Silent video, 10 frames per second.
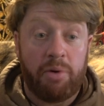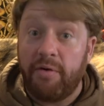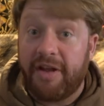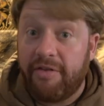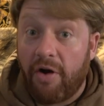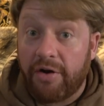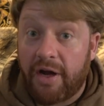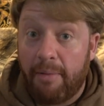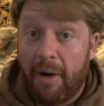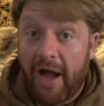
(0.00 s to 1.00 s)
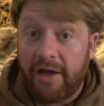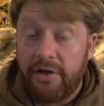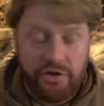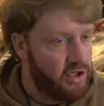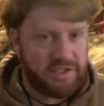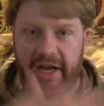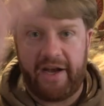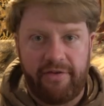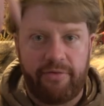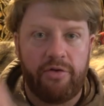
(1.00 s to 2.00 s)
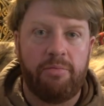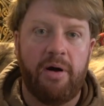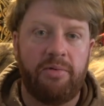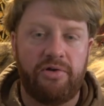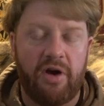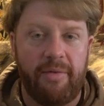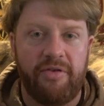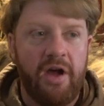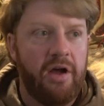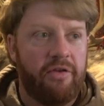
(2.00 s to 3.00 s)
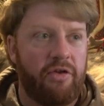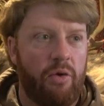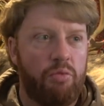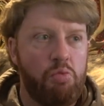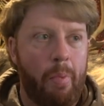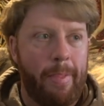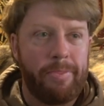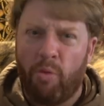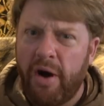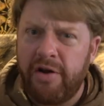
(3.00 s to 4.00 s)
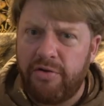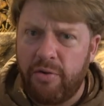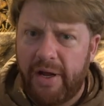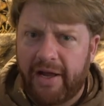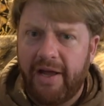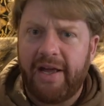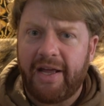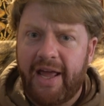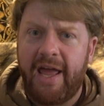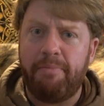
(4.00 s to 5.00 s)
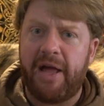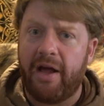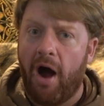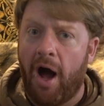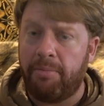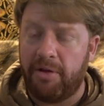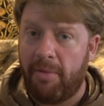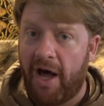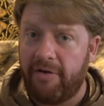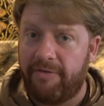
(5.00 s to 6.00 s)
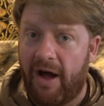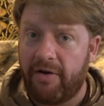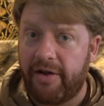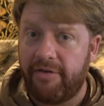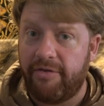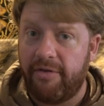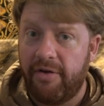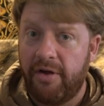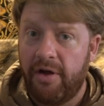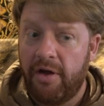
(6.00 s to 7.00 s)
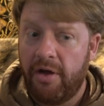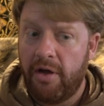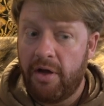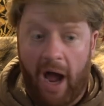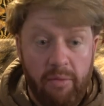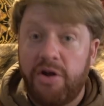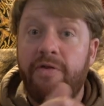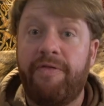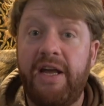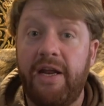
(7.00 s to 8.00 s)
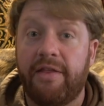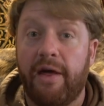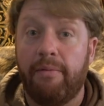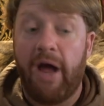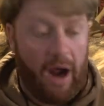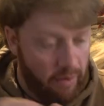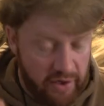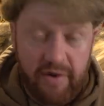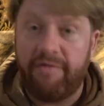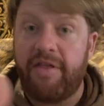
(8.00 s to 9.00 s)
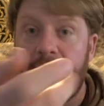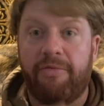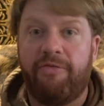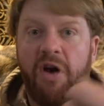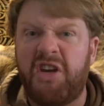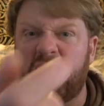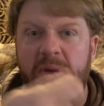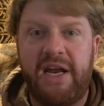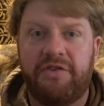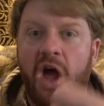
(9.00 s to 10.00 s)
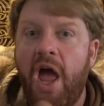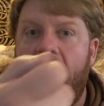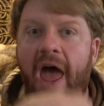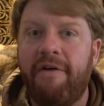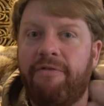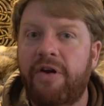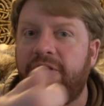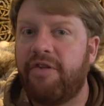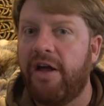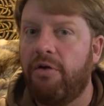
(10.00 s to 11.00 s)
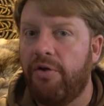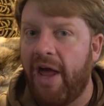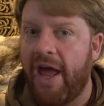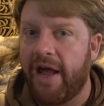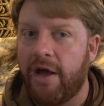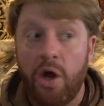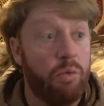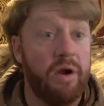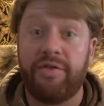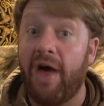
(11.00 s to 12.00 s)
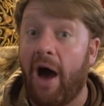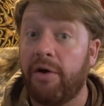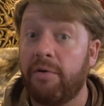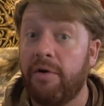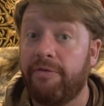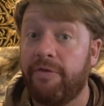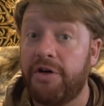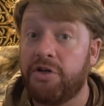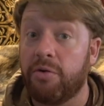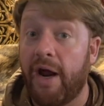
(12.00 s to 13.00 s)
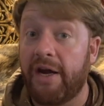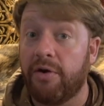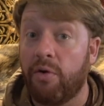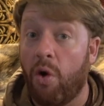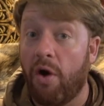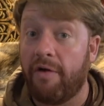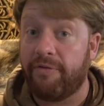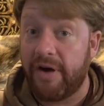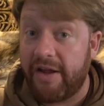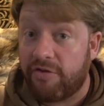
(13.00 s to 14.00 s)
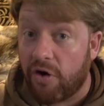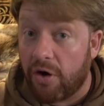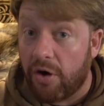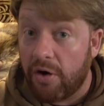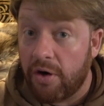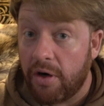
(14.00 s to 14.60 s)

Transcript: protein's hard to come by, just like it is for the Puebloan tribes. So what are you doing keeping Aplomado falcons? How are you feeding them? How are you giving them fresh meat every single day without a refrigerator or a freezer?